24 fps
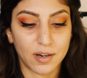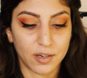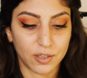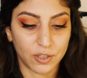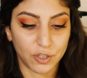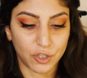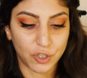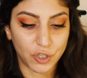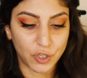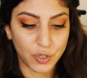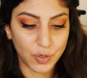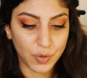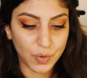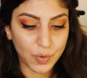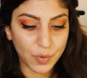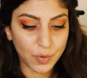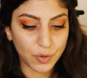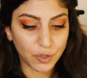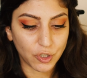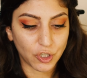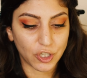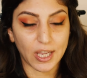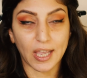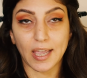are
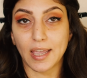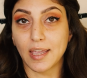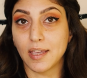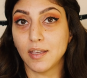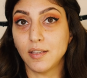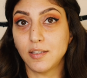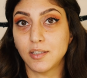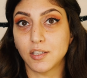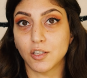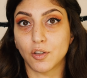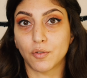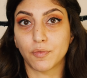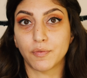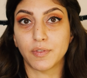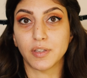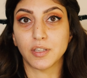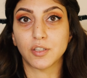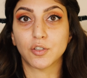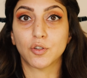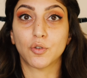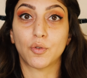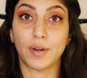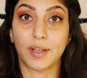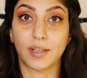two shades of
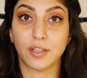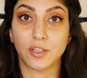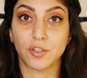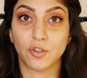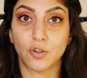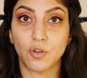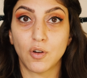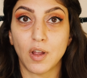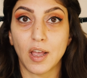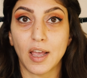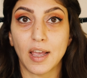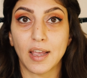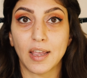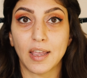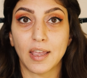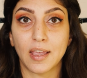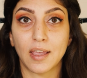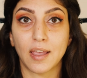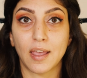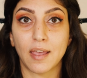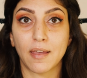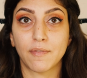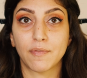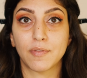this corrector. I
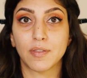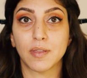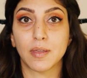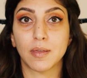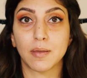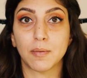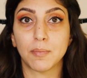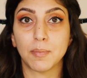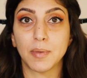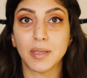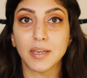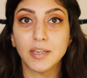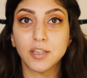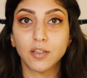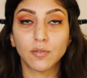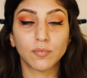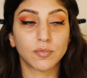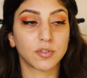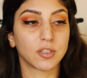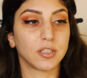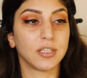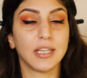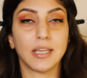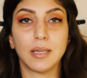have the
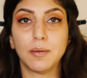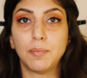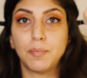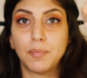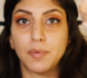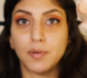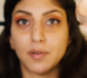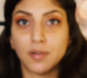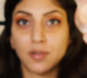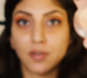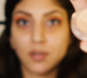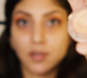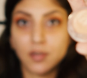medium to deep.